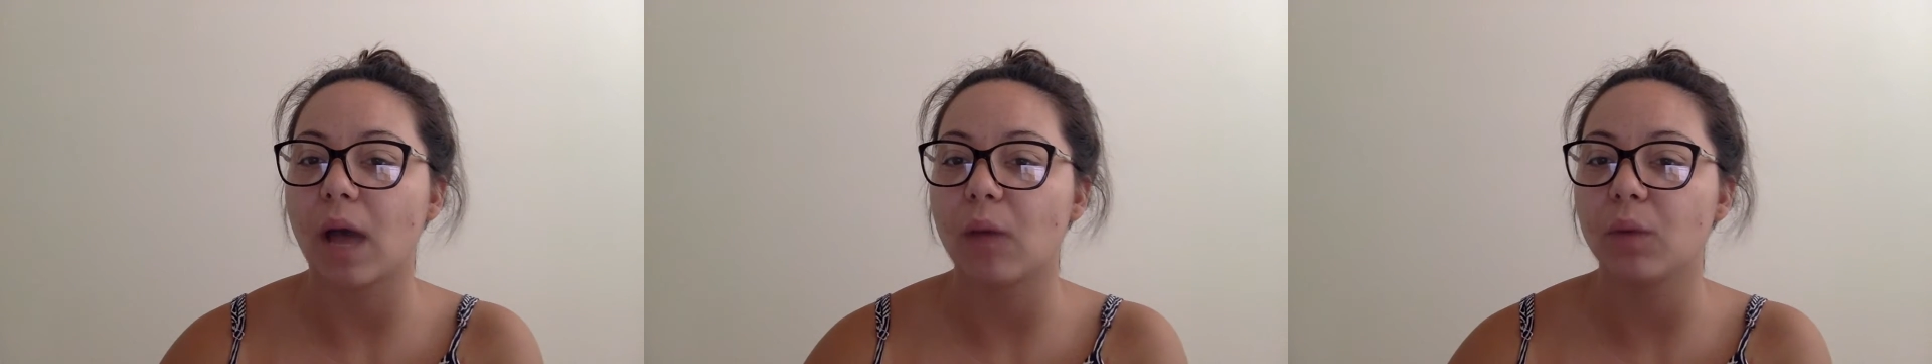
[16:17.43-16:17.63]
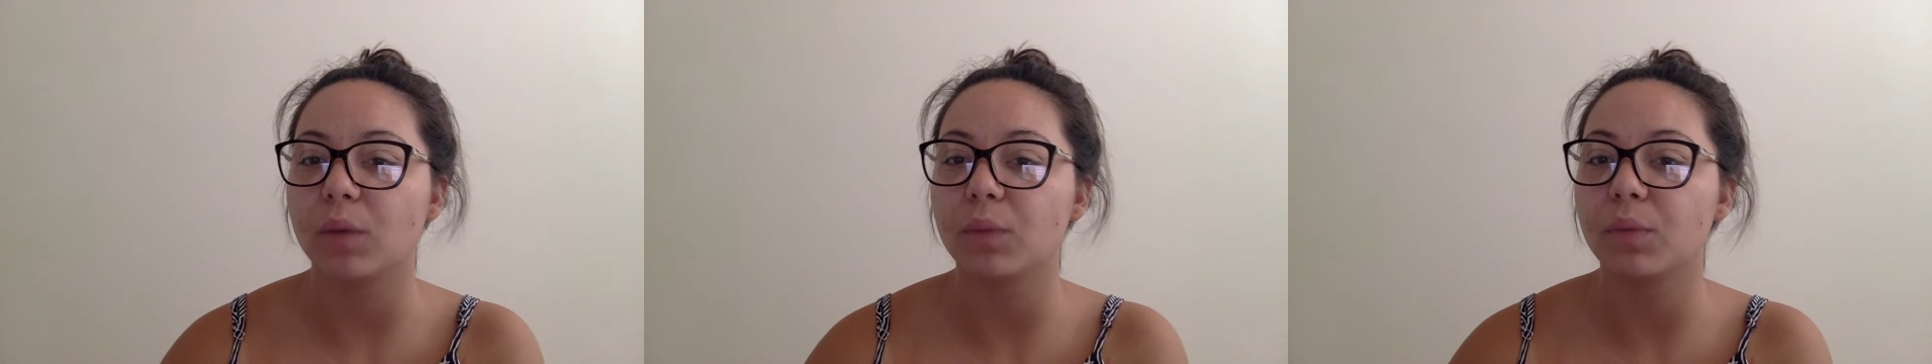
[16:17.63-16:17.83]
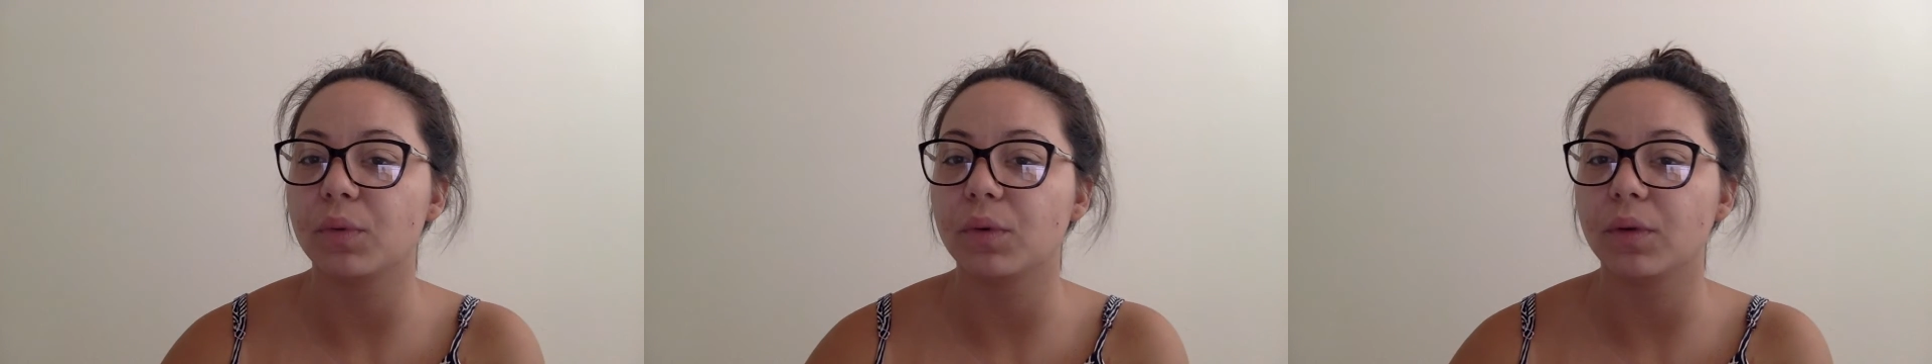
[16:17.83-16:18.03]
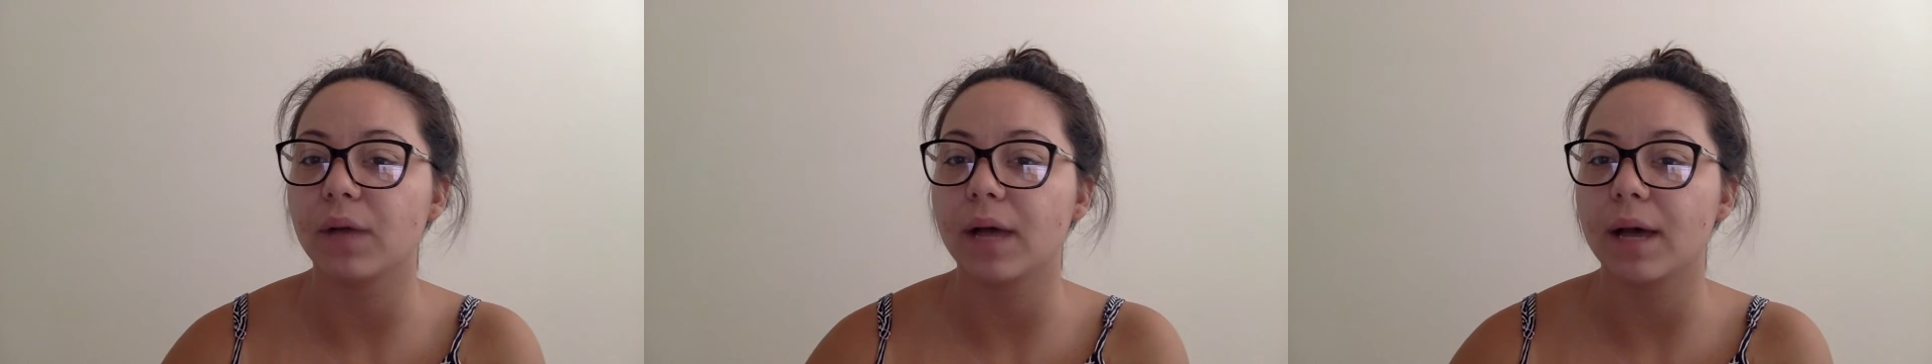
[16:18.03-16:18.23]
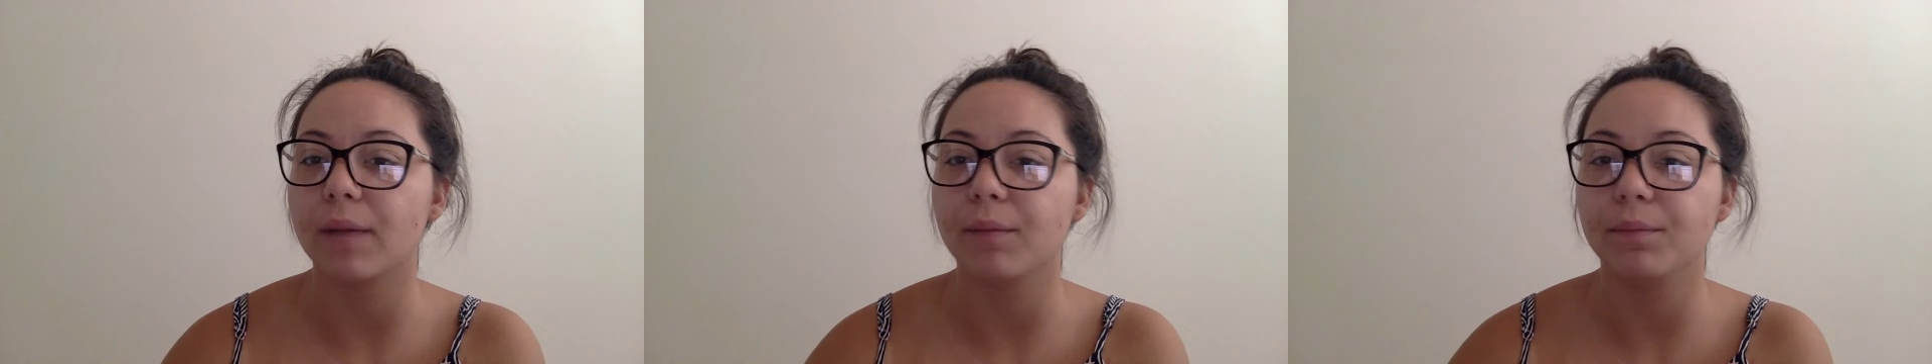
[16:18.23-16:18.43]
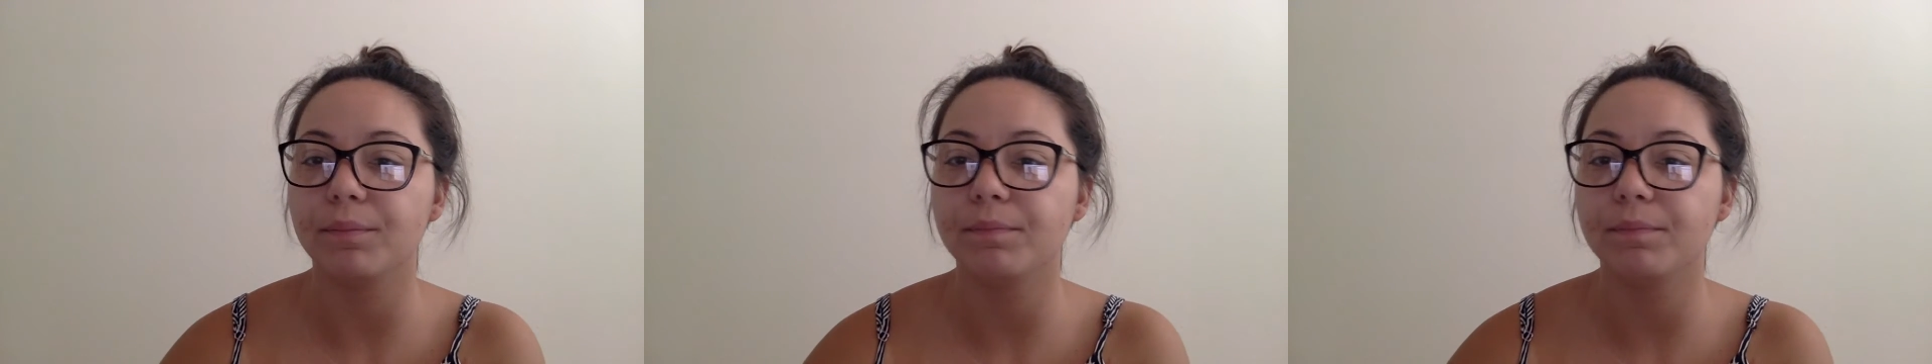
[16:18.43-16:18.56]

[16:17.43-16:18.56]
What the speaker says: I would pull up